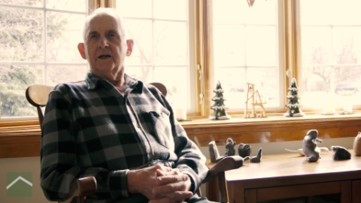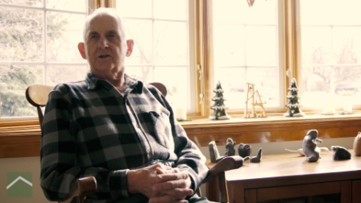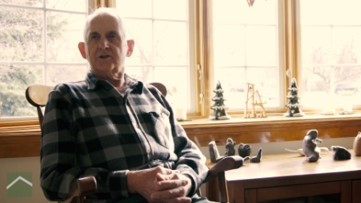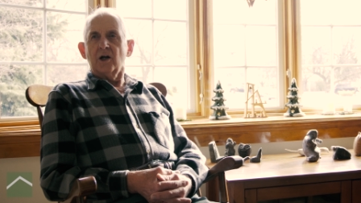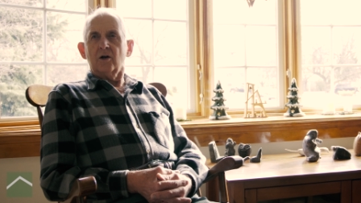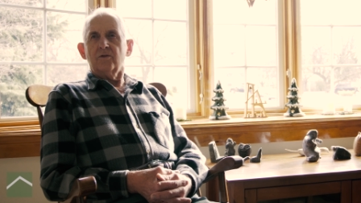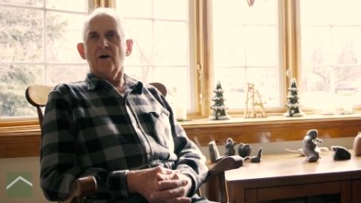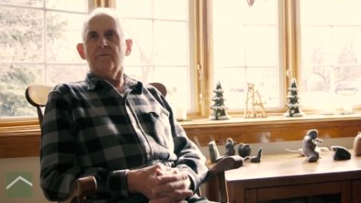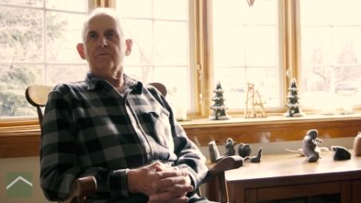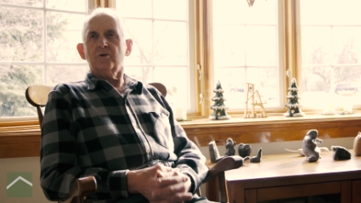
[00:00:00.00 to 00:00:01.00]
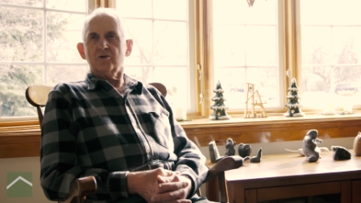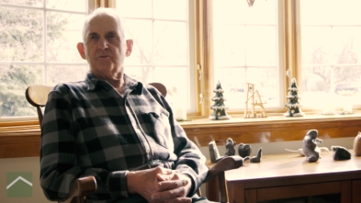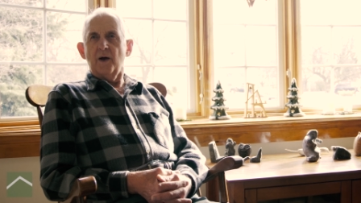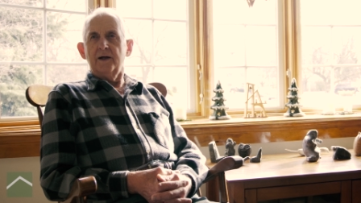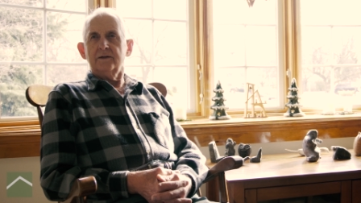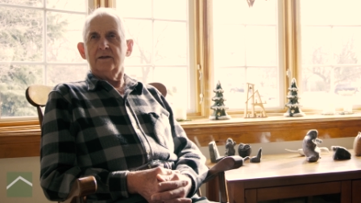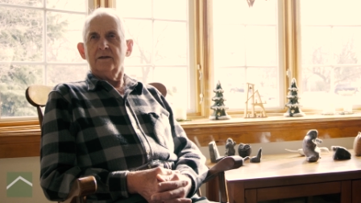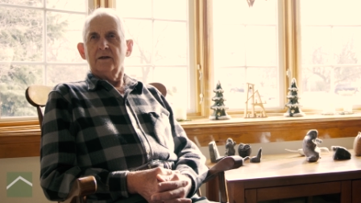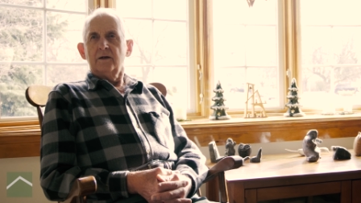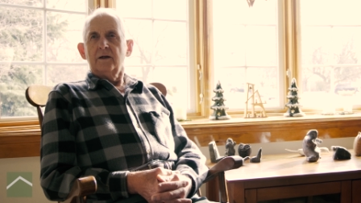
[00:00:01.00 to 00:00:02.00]
instead of having to spend
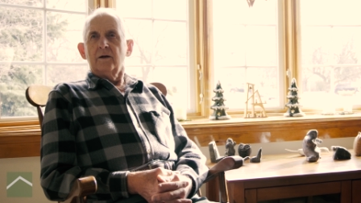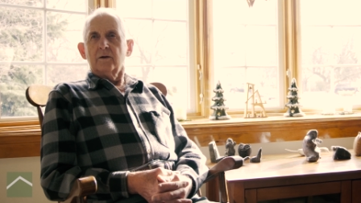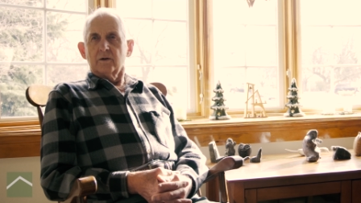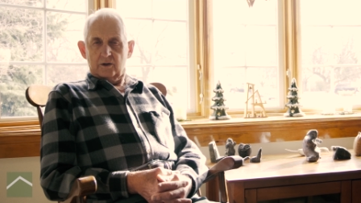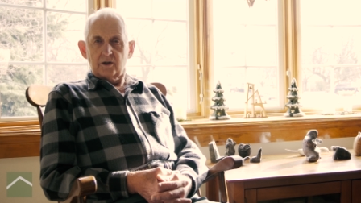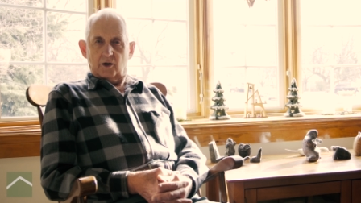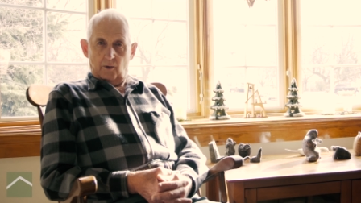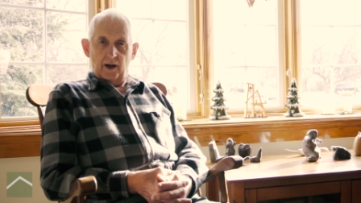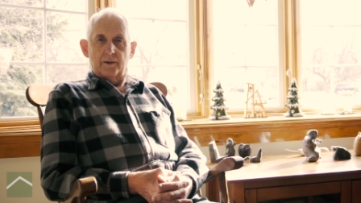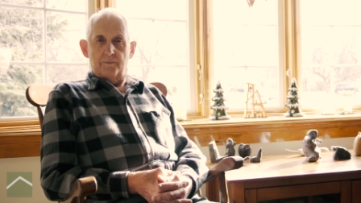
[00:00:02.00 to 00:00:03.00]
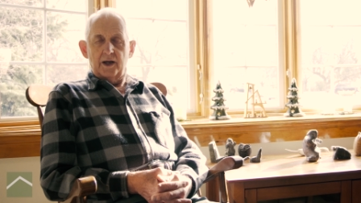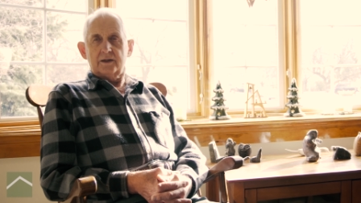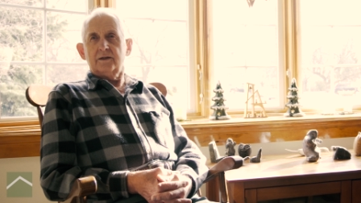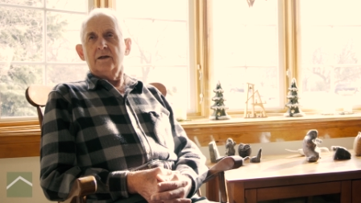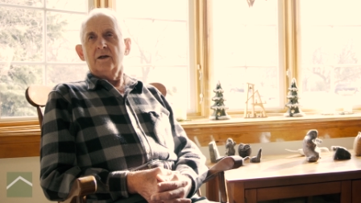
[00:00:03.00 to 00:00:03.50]
quite a bit